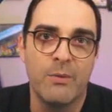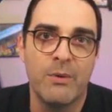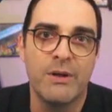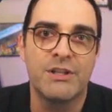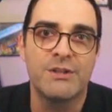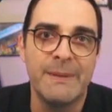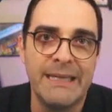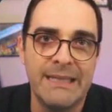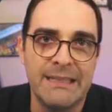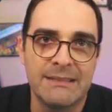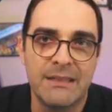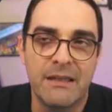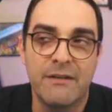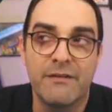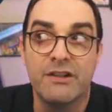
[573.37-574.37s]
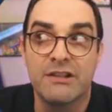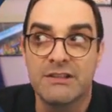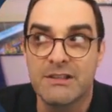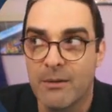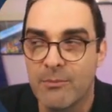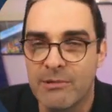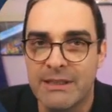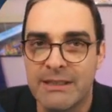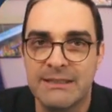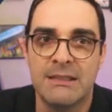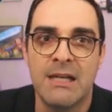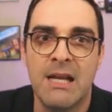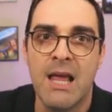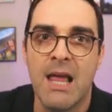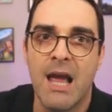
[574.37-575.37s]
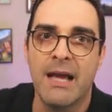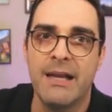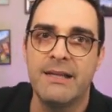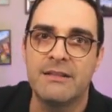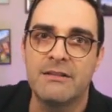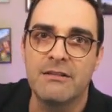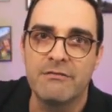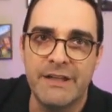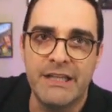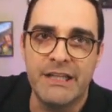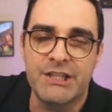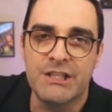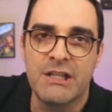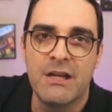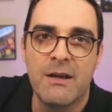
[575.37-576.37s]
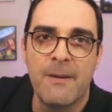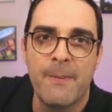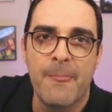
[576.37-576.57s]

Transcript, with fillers: which means if for some reason I need to reach